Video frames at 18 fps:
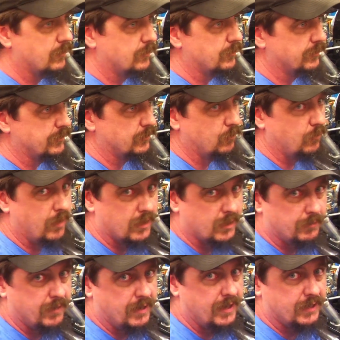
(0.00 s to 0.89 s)
around, or you're in the
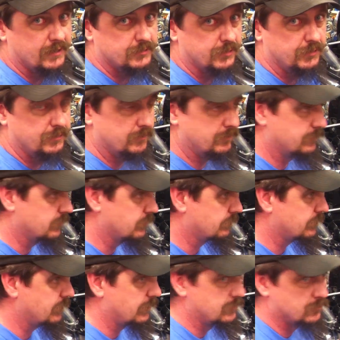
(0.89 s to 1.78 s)
water box, and you,
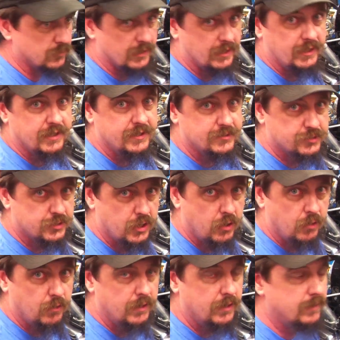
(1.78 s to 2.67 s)
your adrenaline
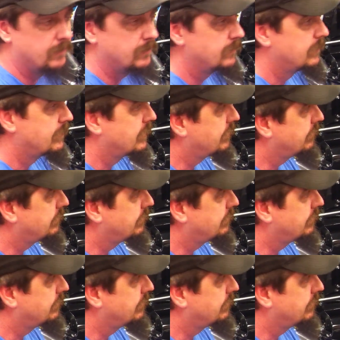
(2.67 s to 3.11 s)
is going,